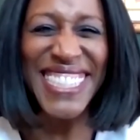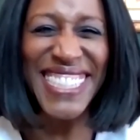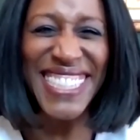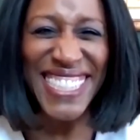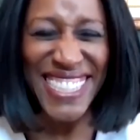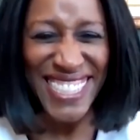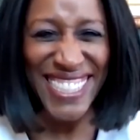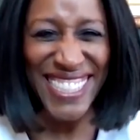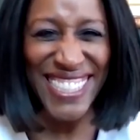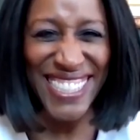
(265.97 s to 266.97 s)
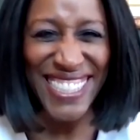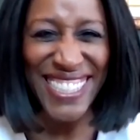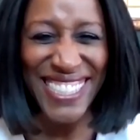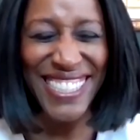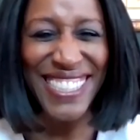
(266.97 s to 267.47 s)

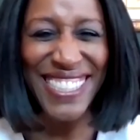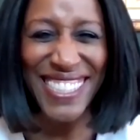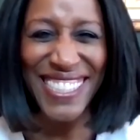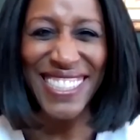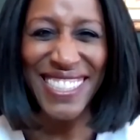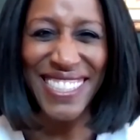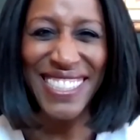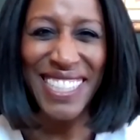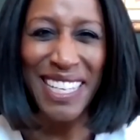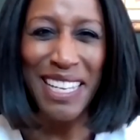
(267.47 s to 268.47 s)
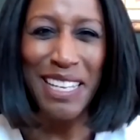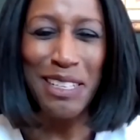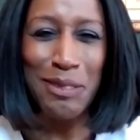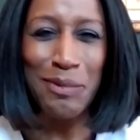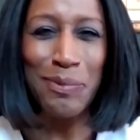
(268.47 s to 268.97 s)

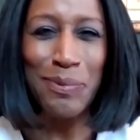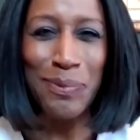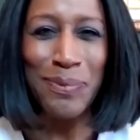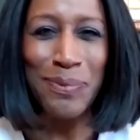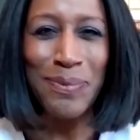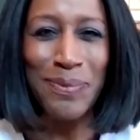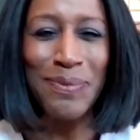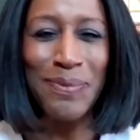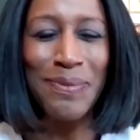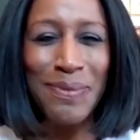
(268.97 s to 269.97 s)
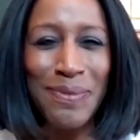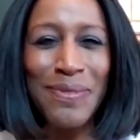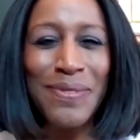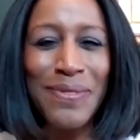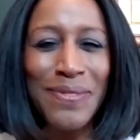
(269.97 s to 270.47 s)

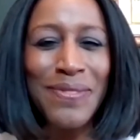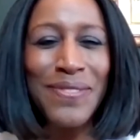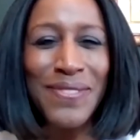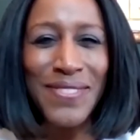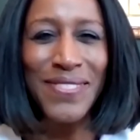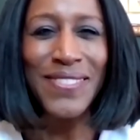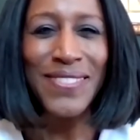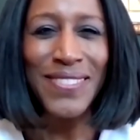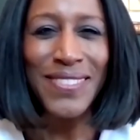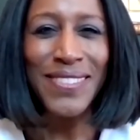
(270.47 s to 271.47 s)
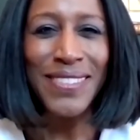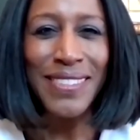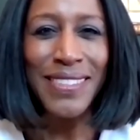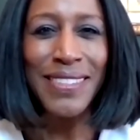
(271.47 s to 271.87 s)
(not speaking)